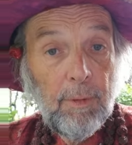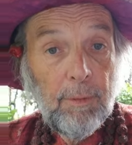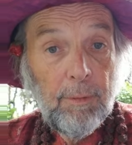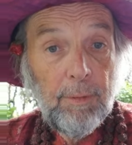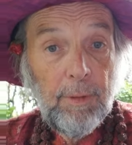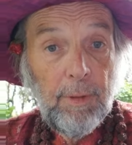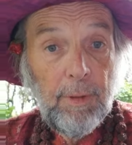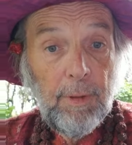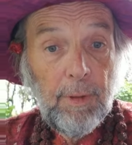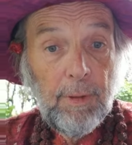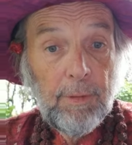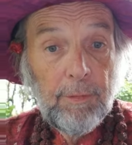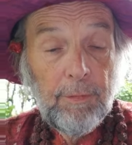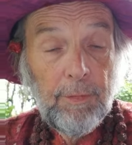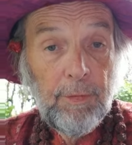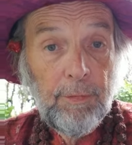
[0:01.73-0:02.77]
The
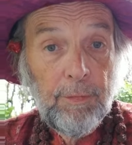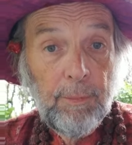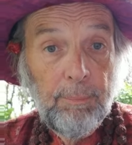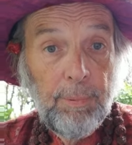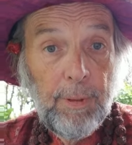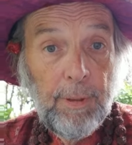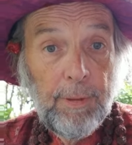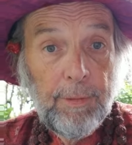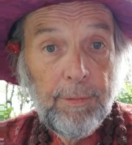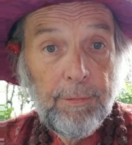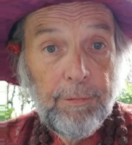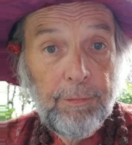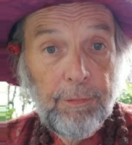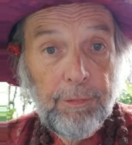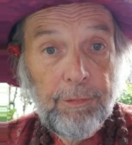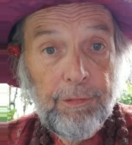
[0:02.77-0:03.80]
anticipated
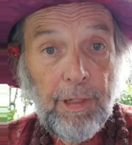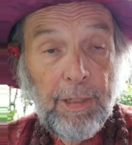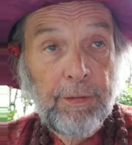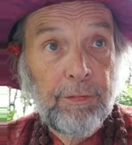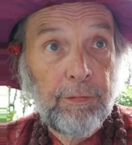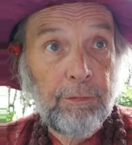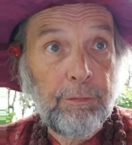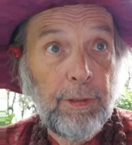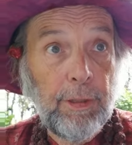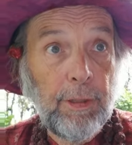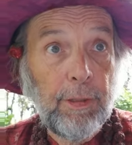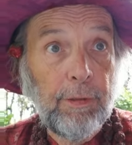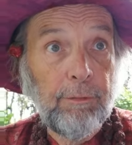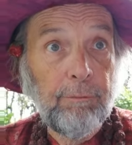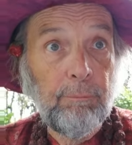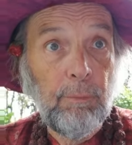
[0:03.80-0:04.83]
trajectory
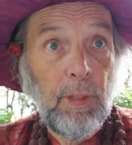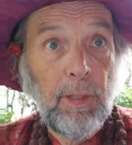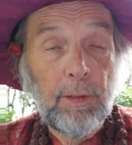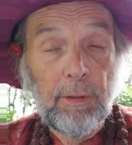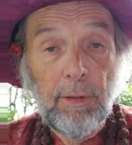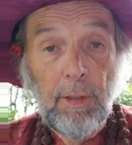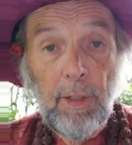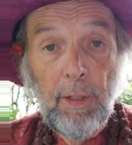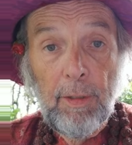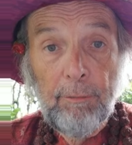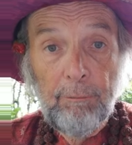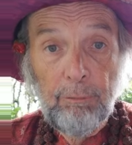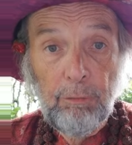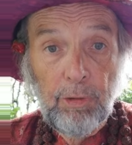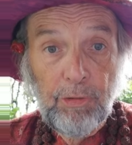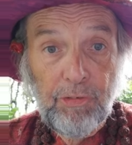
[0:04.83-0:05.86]
of my
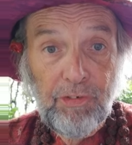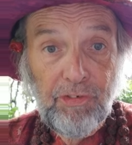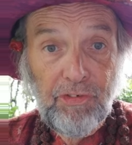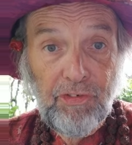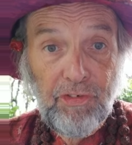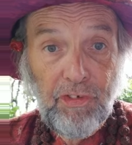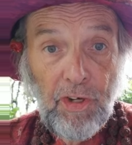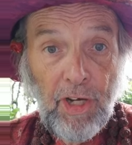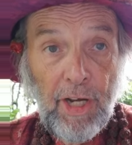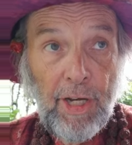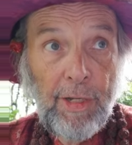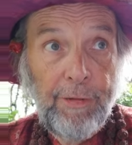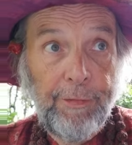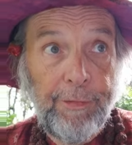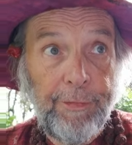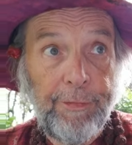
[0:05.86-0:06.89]
life was
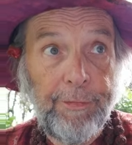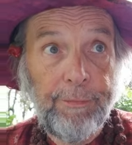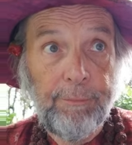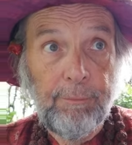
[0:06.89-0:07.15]
shattered